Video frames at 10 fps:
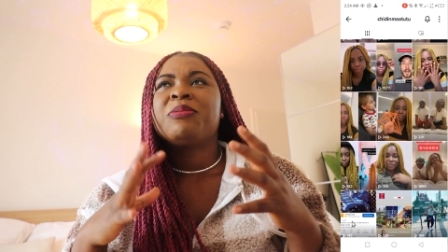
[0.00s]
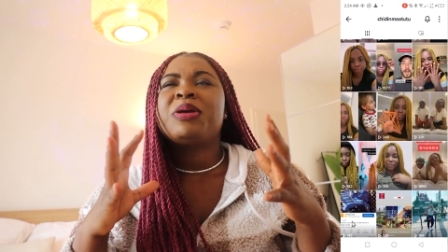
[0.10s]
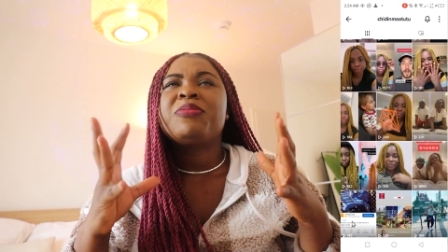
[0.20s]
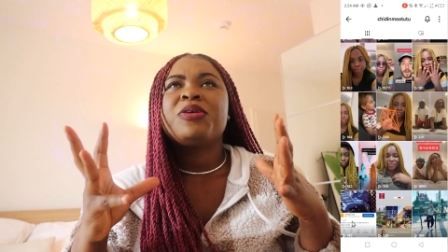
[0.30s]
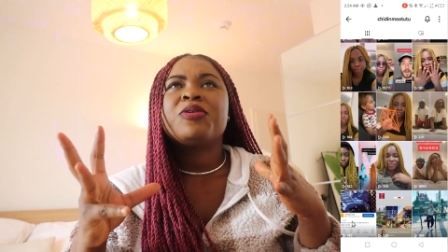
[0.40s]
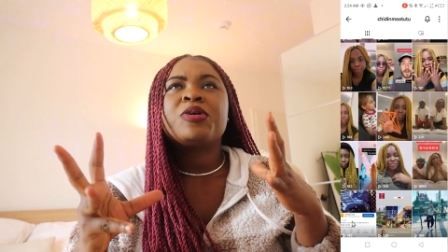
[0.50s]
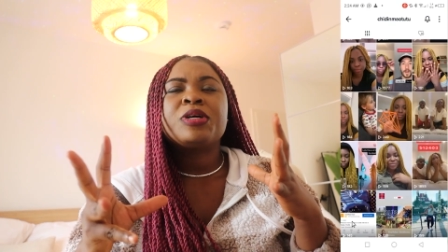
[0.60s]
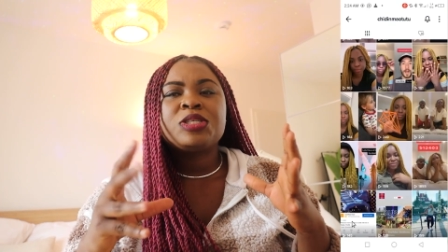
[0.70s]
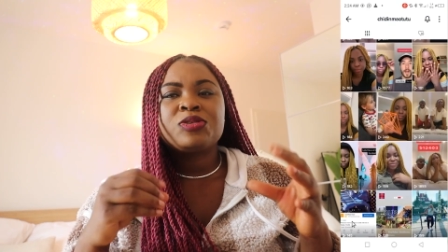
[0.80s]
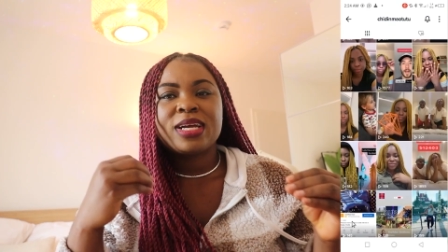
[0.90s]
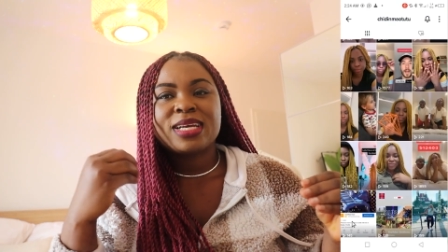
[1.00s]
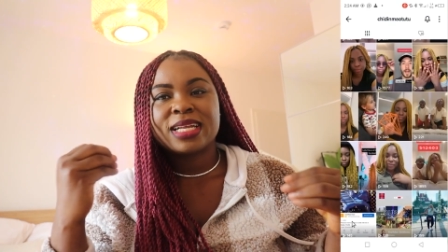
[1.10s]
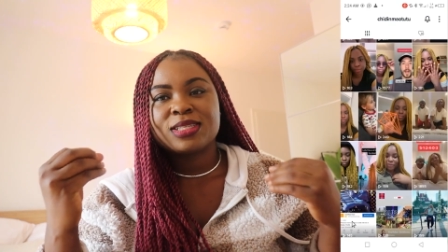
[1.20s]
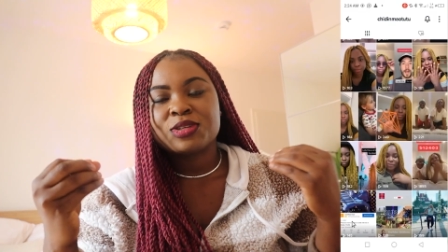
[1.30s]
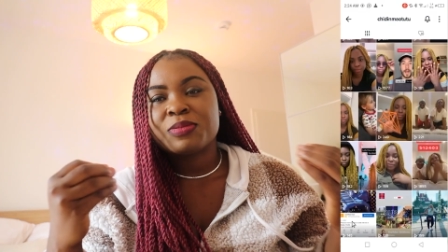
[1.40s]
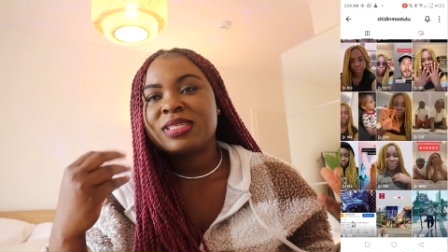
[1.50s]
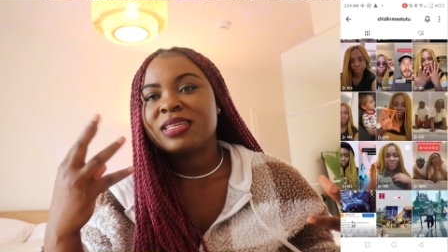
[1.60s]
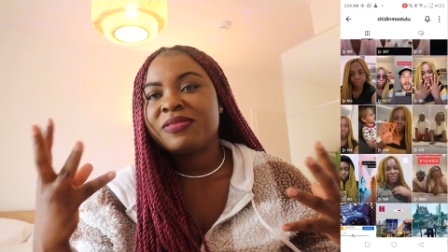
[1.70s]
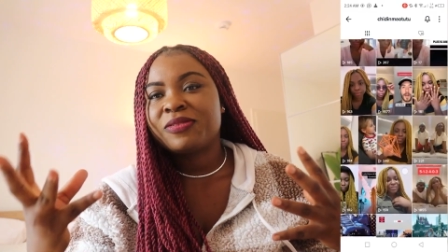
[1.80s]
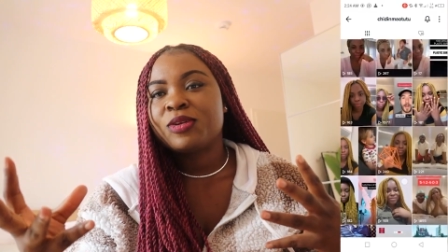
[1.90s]
maybe 100 and
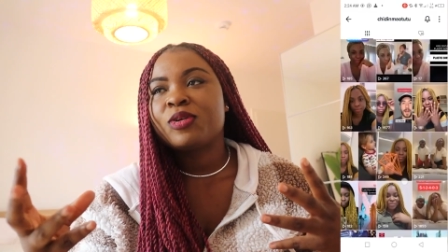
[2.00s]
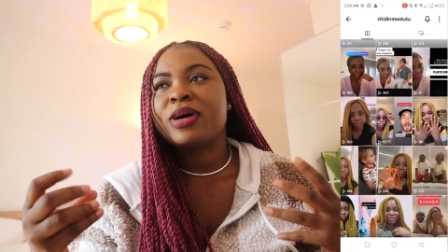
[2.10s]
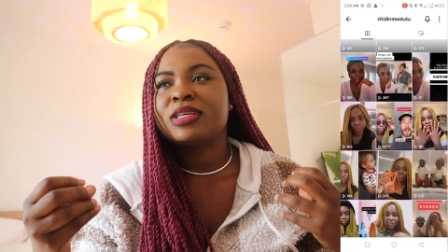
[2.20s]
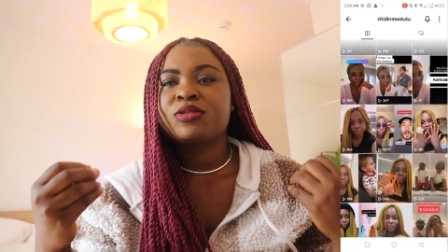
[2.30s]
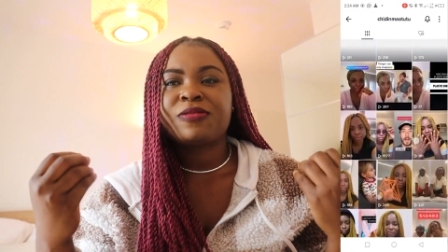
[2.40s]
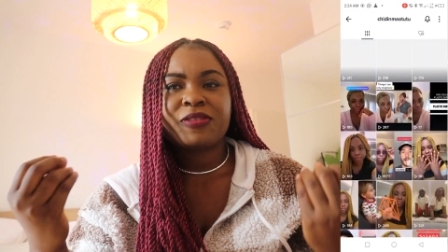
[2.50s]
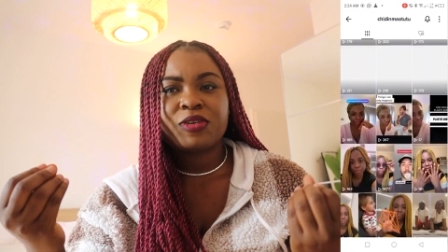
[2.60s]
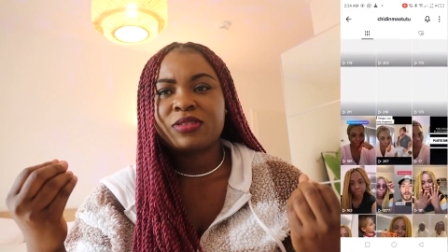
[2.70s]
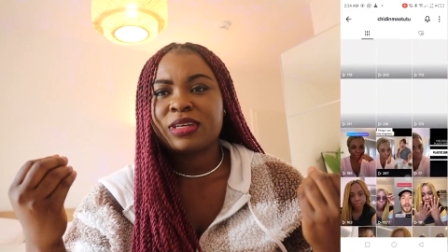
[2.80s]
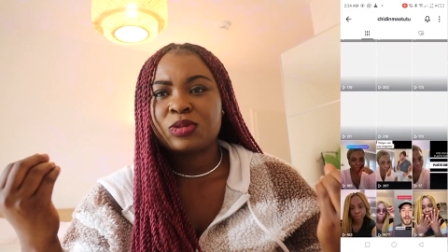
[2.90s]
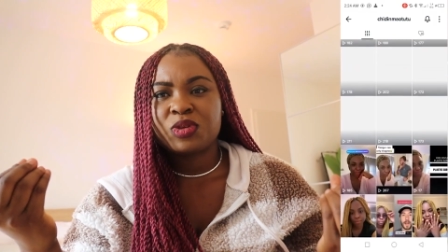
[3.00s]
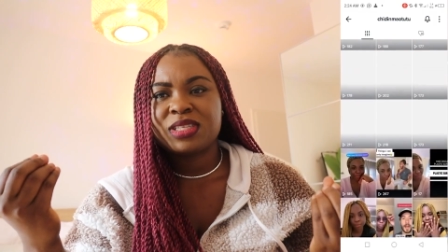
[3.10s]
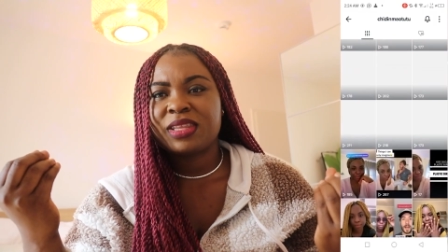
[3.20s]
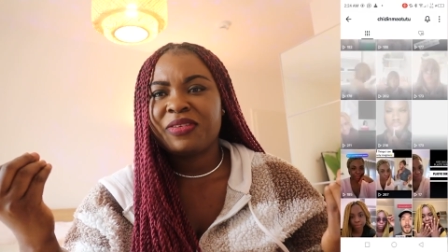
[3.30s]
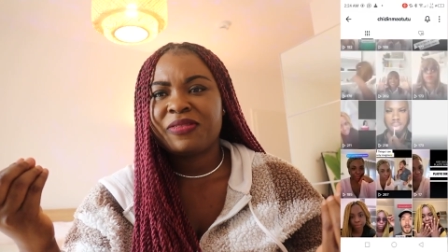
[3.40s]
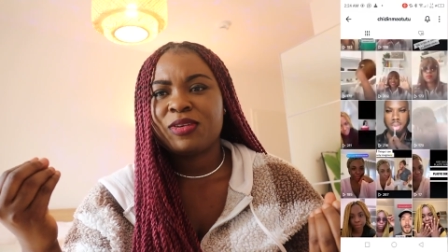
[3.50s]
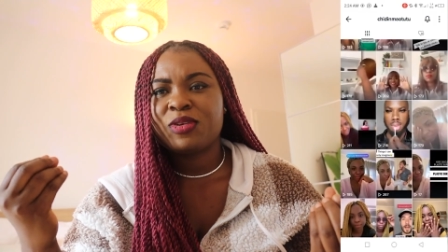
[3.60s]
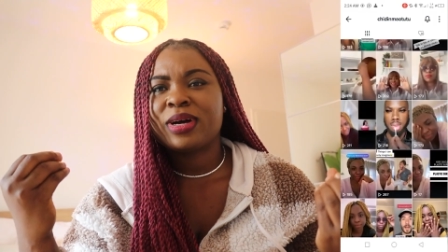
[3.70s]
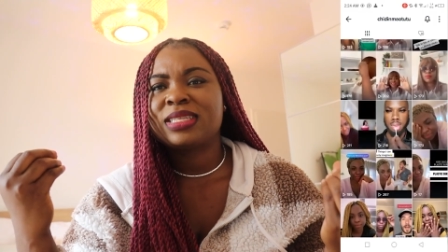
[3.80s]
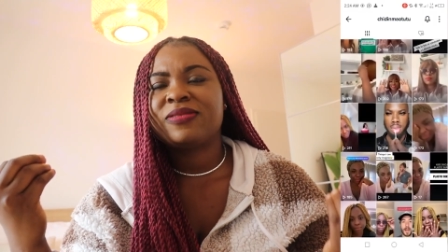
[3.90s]
something followers to 423
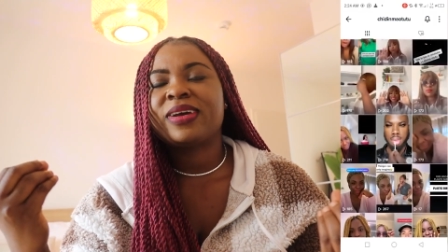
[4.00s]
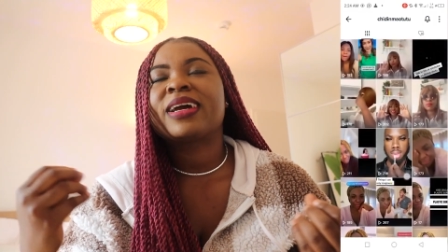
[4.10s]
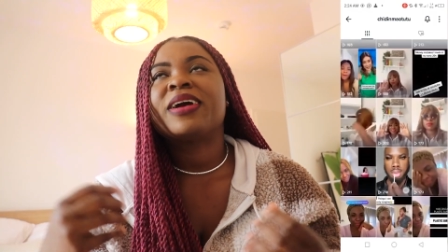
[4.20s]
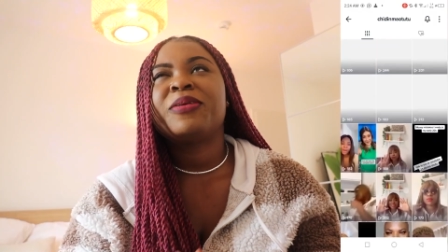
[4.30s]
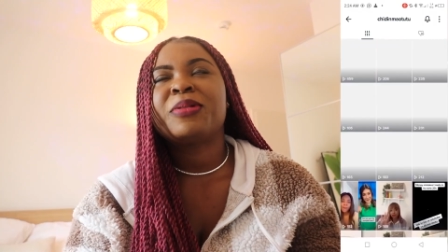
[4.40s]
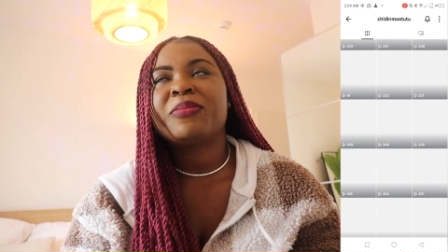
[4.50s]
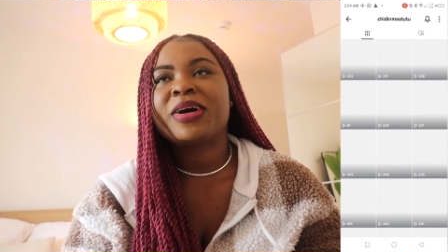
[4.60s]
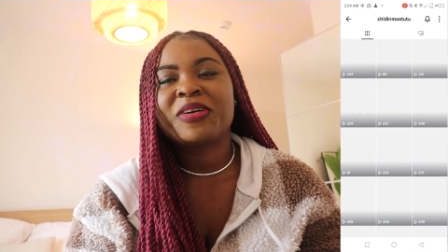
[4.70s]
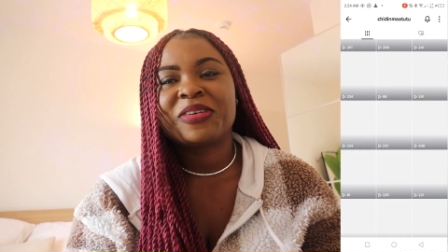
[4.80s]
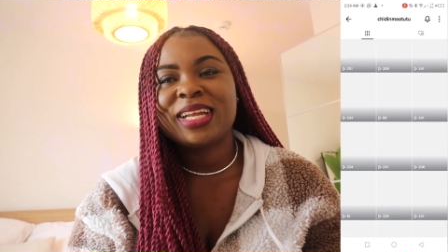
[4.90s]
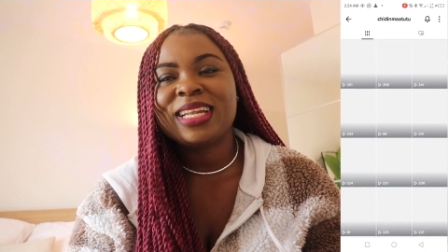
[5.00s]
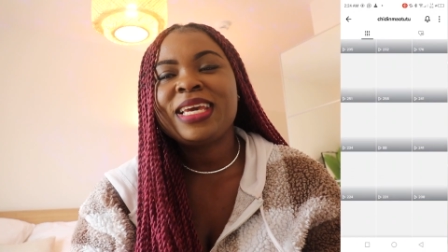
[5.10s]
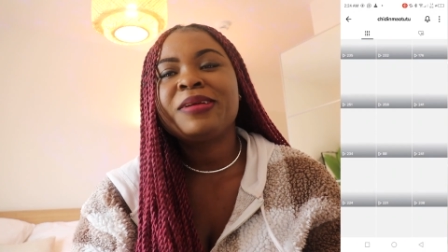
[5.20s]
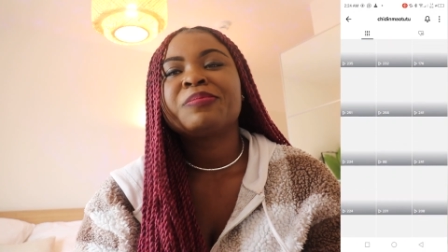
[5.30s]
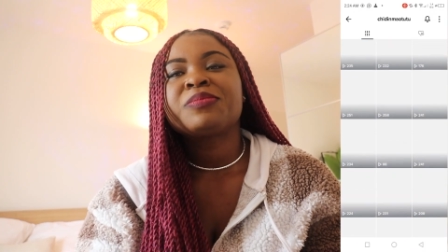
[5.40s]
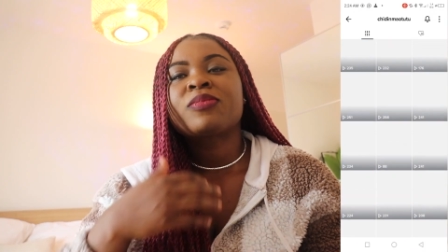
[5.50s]
followers, if I can remember correctly.